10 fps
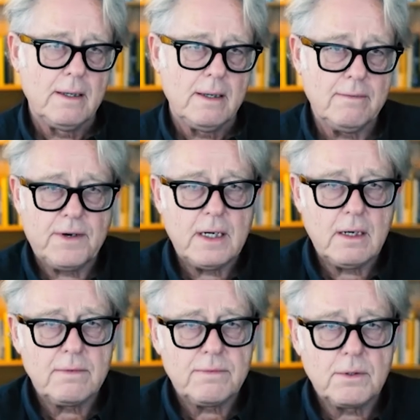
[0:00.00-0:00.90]
And finally,
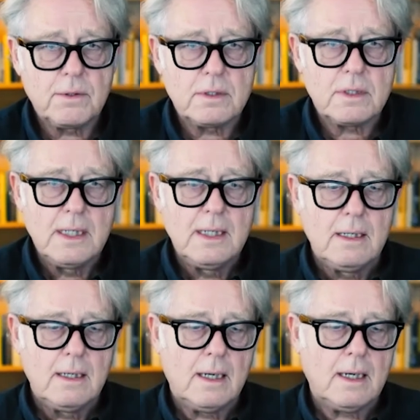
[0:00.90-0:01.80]
of course,
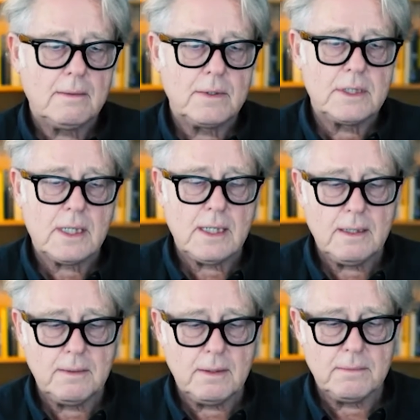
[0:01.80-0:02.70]
uh, we say
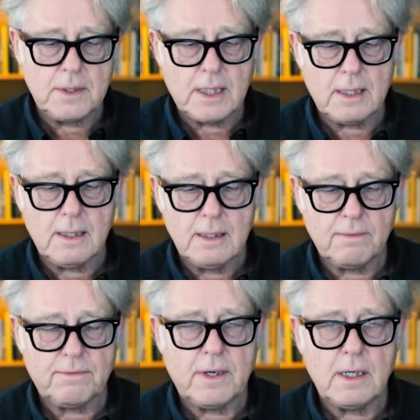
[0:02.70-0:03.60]
uh, we can
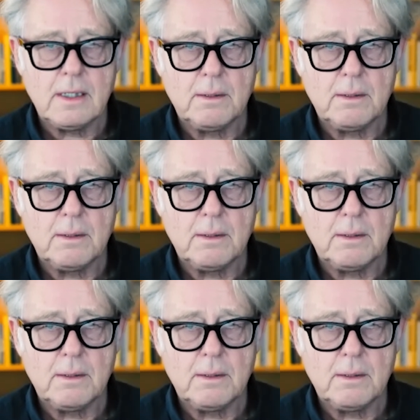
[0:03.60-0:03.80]
define